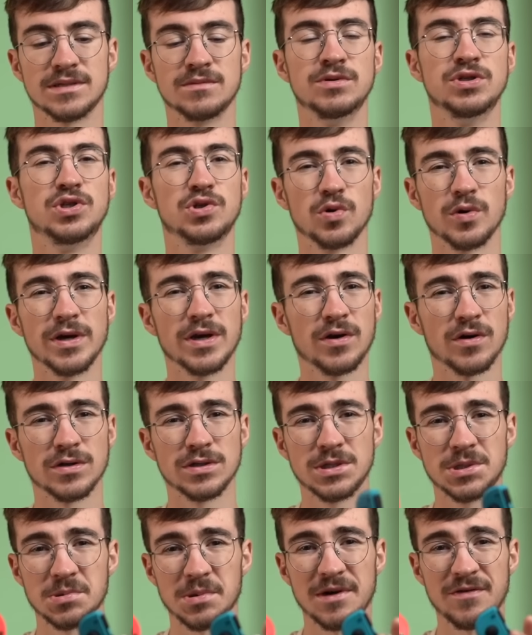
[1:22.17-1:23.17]
some
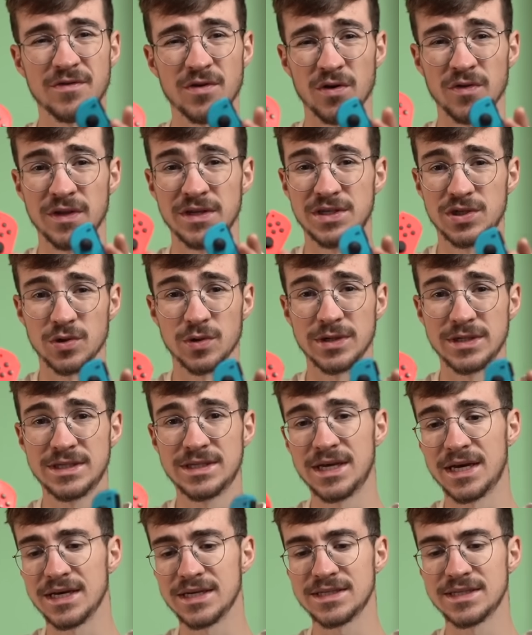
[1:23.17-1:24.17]
Joy-Con drift on the
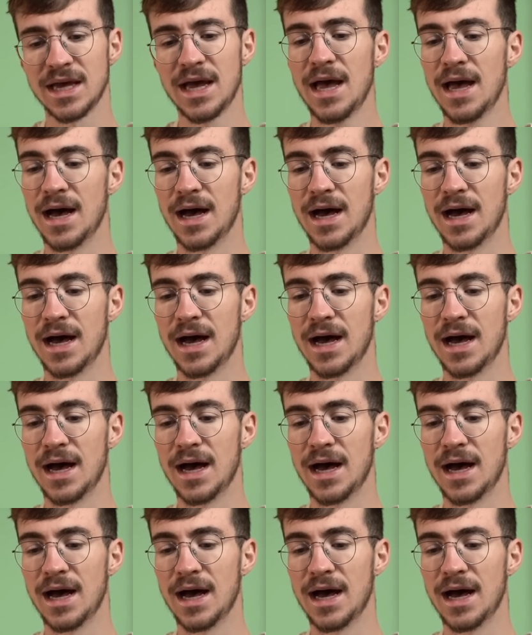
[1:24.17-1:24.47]
joysticks,